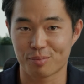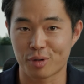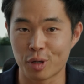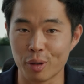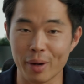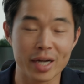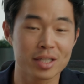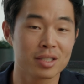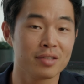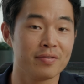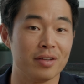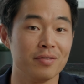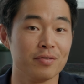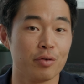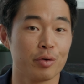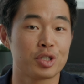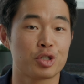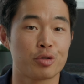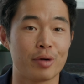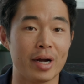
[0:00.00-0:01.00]
Proactive
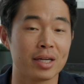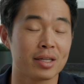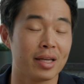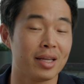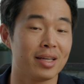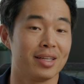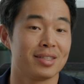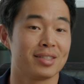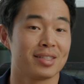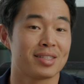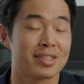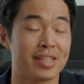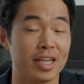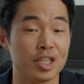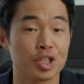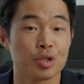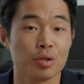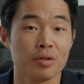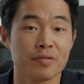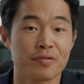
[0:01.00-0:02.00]
invoice tracking is essential